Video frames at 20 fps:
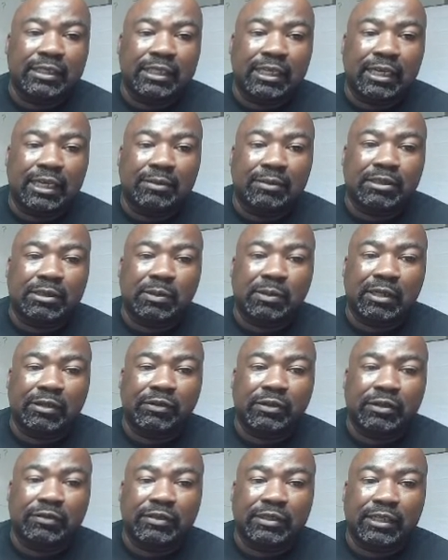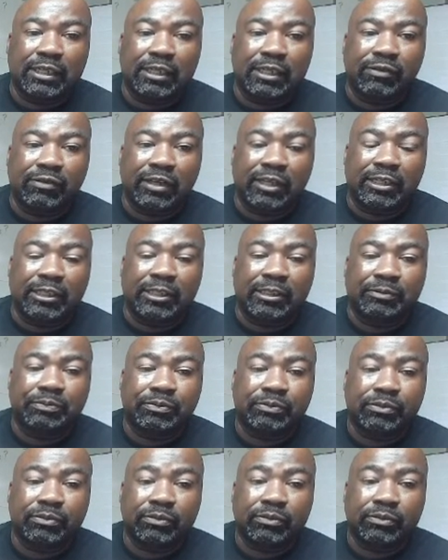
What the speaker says: times square root of 10 right here,